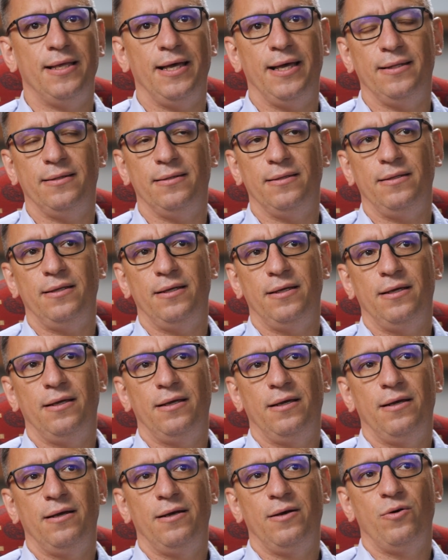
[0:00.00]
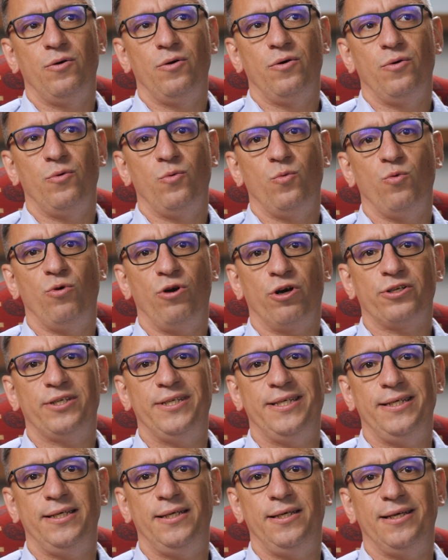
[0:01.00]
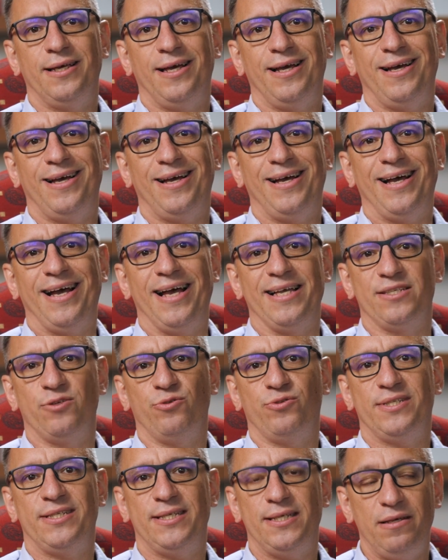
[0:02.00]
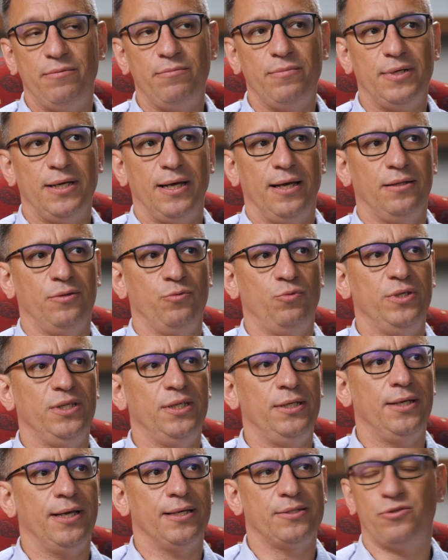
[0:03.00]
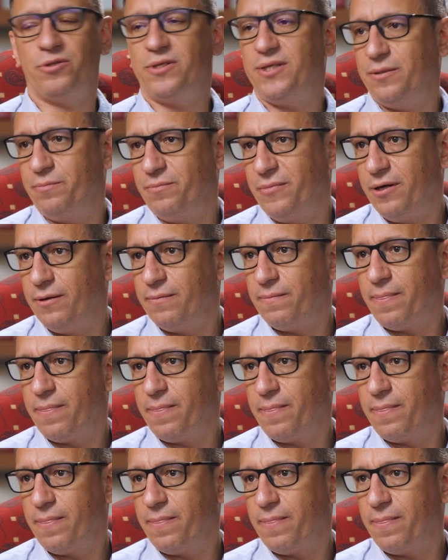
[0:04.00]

than working as a team and winning as a team,